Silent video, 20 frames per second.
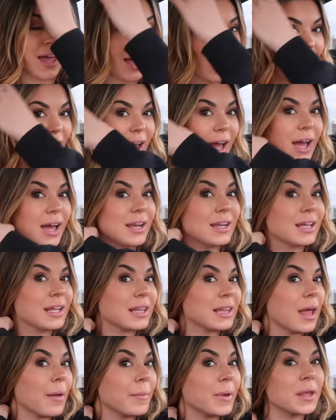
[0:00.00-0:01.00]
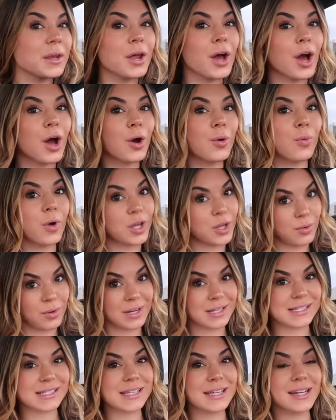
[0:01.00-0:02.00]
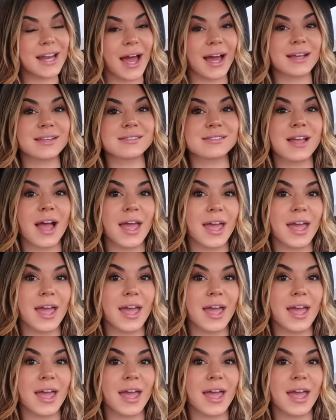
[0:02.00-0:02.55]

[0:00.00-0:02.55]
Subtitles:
And let me know what you want to see next.